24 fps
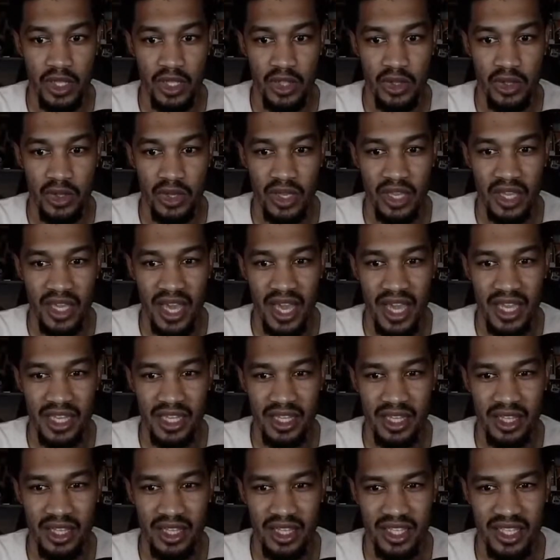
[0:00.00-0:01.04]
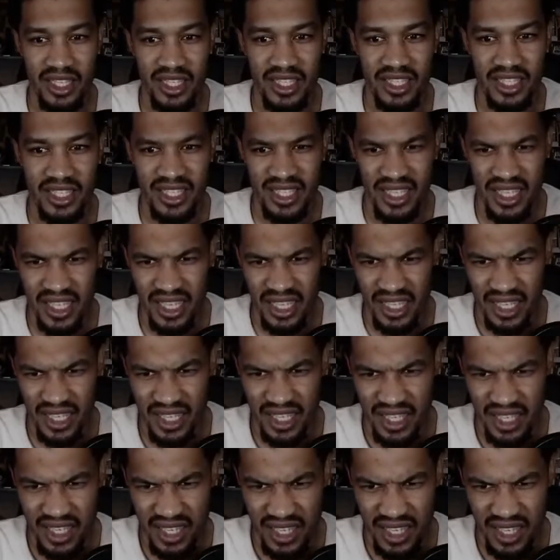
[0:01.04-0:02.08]
you can kind of look and see.
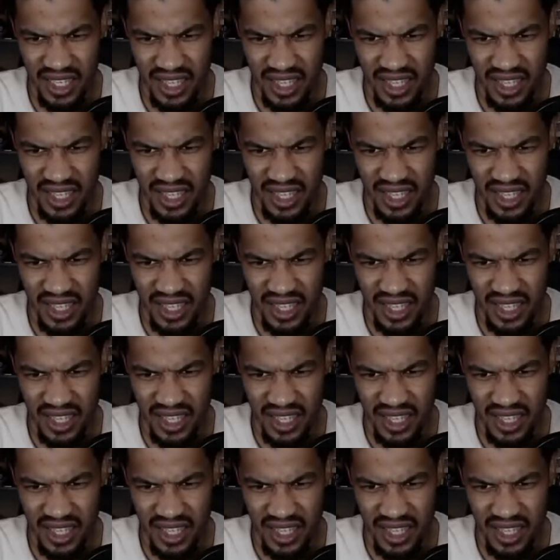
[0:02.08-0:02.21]
I